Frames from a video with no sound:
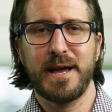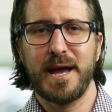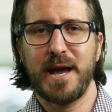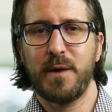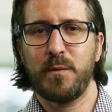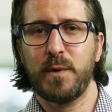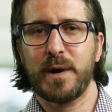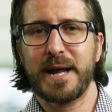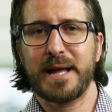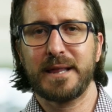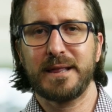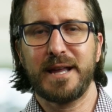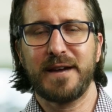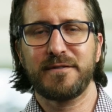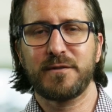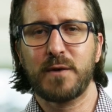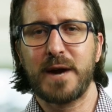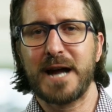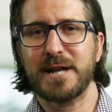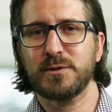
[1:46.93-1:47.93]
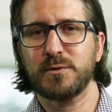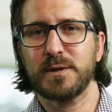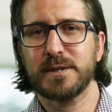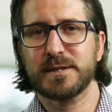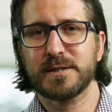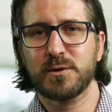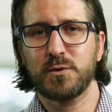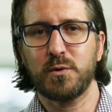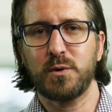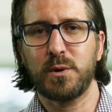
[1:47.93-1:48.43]
And when I left graduate
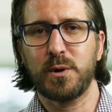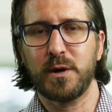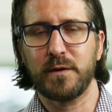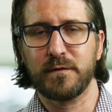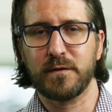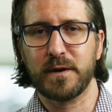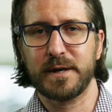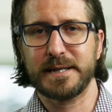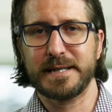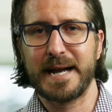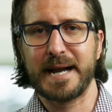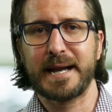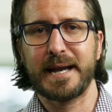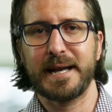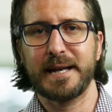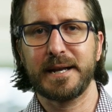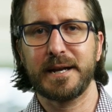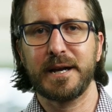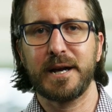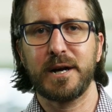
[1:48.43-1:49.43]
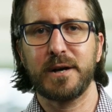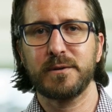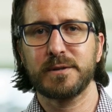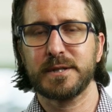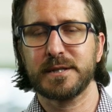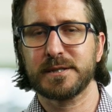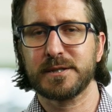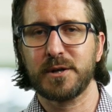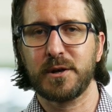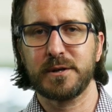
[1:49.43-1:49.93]
school over a decade ago
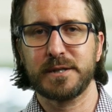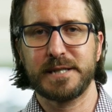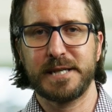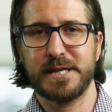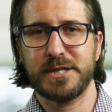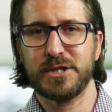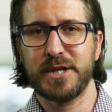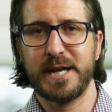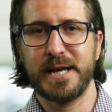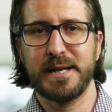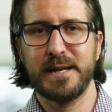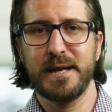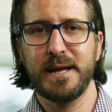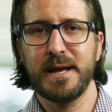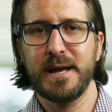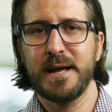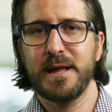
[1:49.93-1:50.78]
to start teaching,